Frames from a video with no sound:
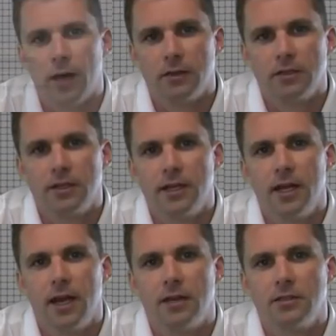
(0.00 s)
mount then
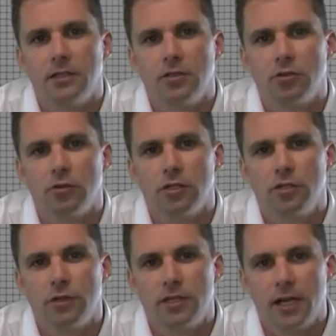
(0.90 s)
allows the installer
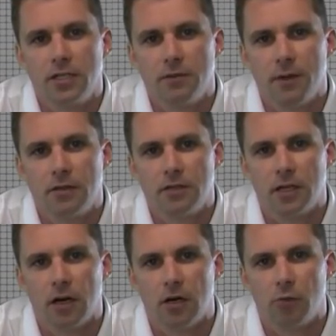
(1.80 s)
to attach the
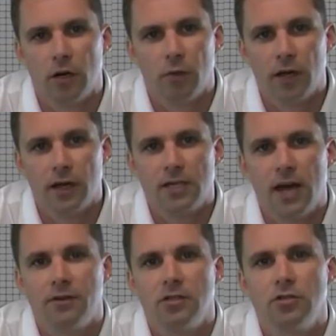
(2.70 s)
mounting hardware without
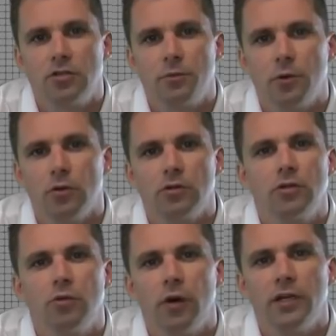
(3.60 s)
having to
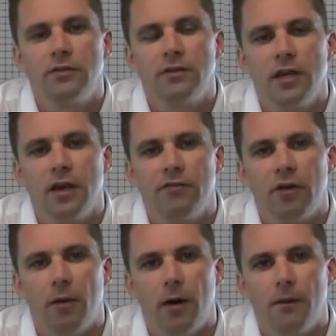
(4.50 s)
support the weight of the
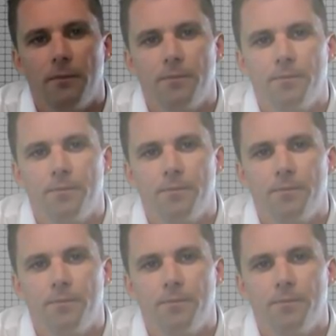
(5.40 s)
AirFiber.